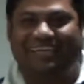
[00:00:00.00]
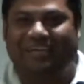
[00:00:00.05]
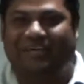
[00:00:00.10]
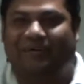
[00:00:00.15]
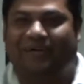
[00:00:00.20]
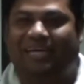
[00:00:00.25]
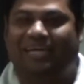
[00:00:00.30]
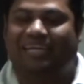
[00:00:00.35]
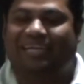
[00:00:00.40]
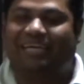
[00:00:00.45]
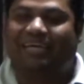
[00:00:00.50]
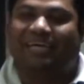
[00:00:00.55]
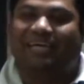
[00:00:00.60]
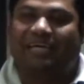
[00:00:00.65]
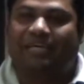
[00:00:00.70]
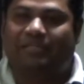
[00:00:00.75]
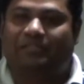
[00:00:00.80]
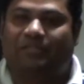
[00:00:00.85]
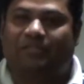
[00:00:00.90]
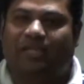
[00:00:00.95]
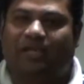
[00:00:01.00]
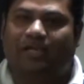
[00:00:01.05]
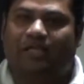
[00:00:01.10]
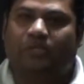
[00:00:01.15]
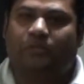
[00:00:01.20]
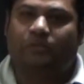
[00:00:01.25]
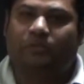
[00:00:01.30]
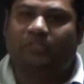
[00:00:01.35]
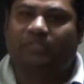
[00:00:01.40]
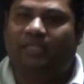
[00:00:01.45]
All right, so there
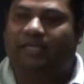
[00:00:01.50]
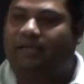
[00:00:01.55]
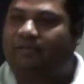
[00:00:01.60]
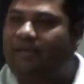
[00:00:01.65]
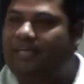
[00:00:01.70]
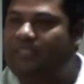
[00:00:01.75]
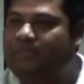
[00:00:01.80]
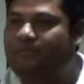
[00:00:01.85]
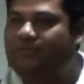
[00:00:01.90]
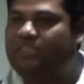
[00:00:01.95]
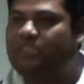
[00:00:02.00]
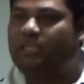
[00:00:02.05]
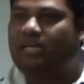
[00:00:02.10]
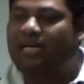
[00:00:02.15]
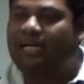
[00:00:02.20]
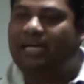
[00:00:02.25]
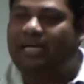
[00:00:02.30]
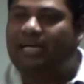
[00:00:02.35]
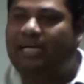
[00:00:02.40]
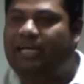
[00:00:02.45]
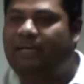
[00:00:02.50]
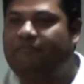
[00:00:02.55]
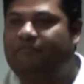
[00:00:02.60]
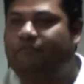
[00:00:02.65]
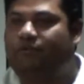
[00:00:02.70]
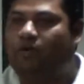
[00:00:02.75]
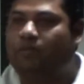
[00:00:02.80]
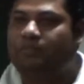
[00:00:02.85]
are two secrets which I have